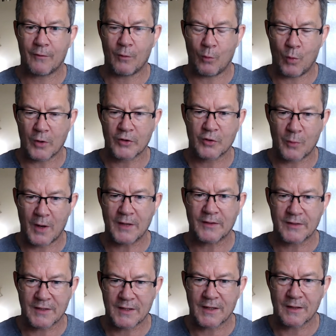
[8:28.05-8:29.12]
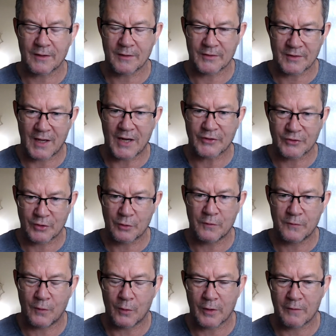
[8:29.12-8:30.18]

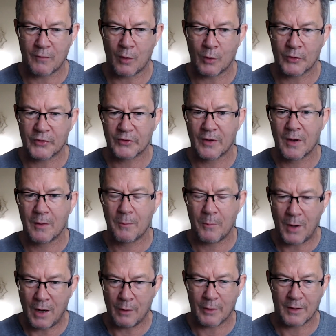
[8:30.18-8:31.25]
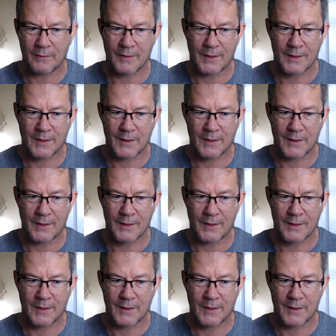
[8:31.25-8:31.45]
120/240 volts power.